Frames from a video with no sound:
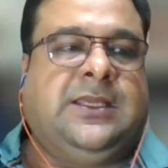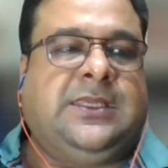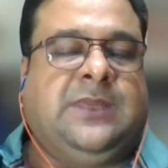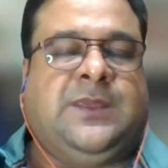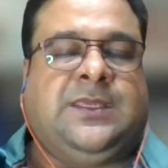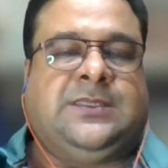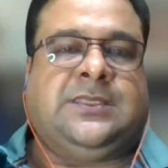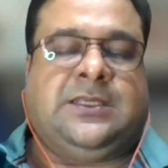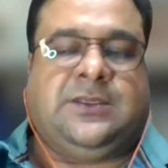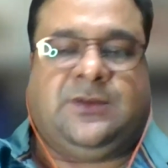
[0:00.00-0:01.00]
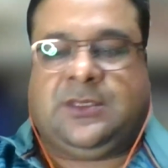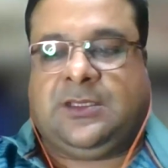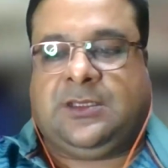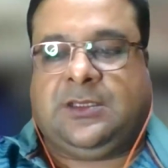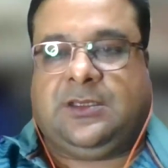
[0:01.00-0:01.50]
kpis that you
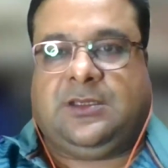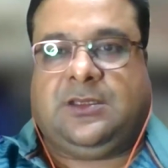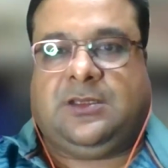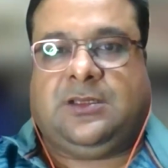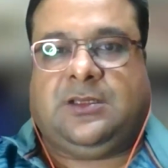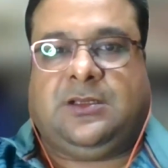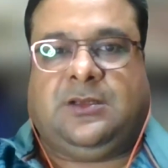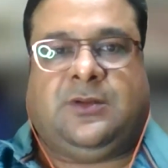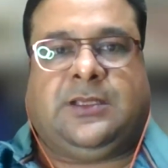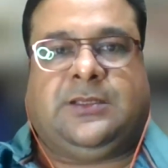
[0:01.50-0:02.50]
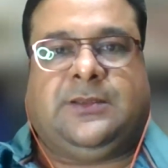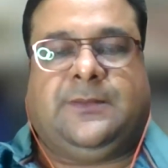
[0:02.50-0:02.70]
can look at